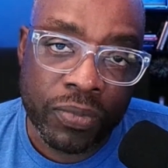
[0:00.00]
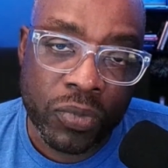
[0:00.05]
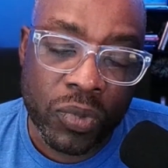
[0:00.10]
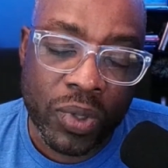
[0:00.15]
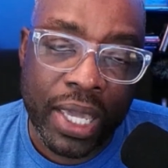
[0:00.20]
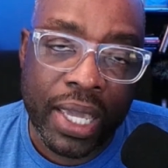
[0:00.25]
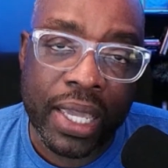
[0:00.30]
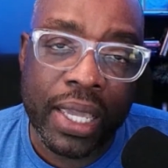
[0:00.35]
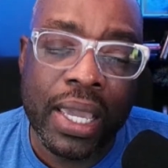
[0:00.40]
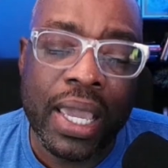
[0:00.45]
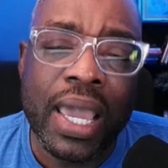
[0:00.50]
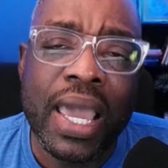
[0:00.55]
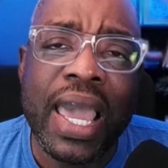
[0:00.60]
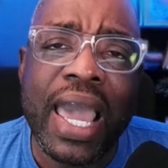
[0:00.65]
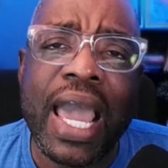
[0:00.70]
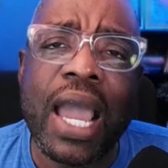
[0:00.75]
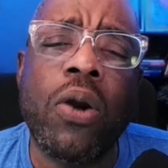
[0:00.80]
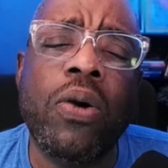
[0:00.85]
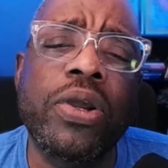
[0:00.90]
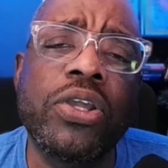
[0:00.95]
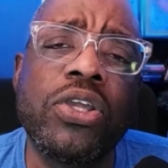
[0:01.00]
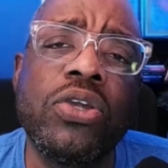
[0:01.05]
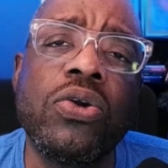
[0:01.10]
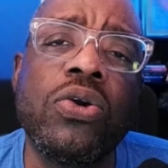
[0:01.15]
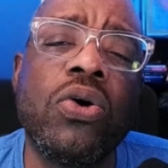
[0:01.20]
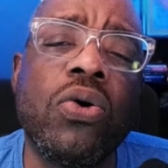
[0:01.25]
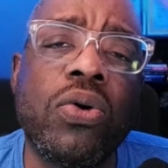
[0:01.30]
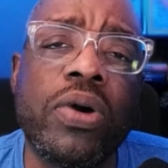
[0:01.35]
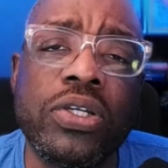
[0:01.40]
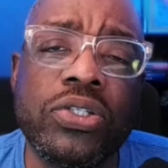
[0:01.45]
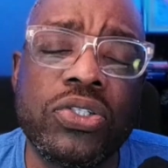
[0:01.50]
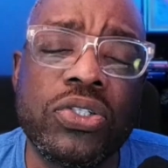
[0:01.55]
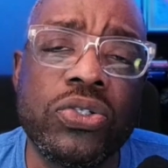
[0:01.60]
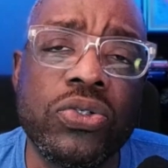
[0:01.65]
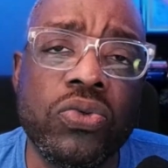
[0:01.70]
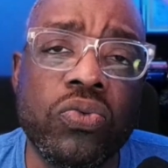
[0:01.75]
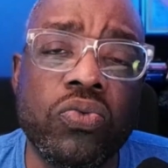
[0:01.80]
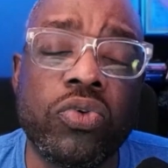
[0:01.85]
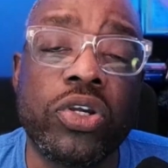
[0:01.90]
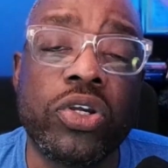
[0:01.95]
Okay. How are you going
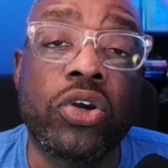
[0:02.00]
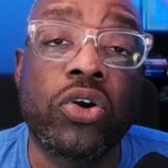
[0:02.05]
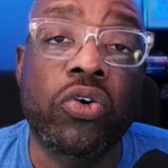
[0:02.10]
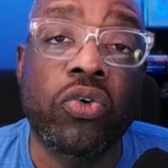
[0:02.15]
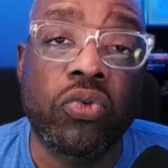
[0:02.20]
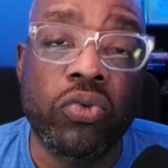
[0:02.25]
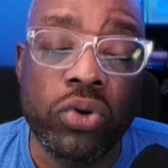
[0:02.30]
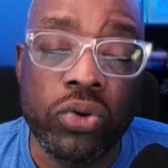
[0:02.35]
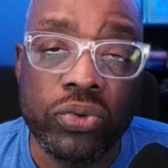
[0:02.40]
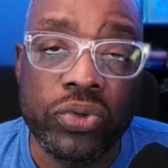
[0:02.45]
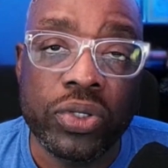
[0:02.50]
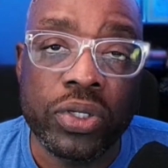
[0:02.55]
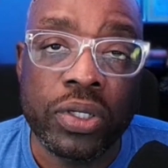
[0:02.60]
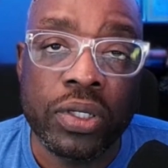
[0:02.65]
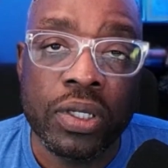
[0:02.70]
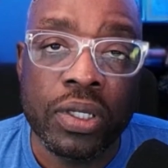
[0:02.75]
to recruit